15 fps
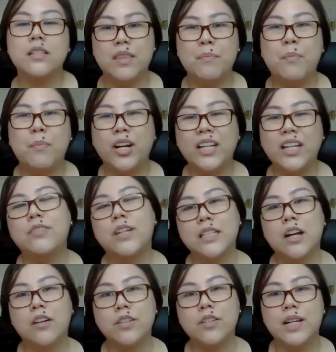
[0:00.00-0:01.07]
the market right
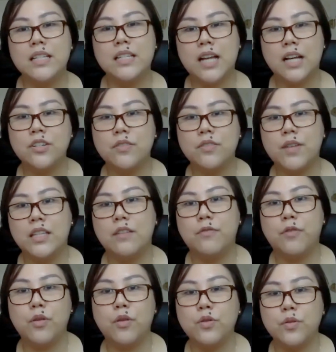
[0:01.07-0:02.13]
now is really saturated
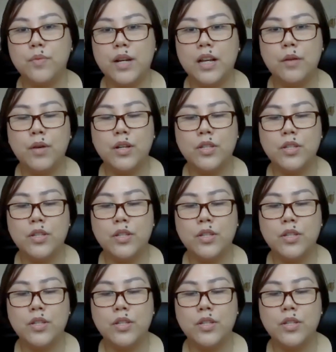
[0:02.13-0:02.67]
for those who really wants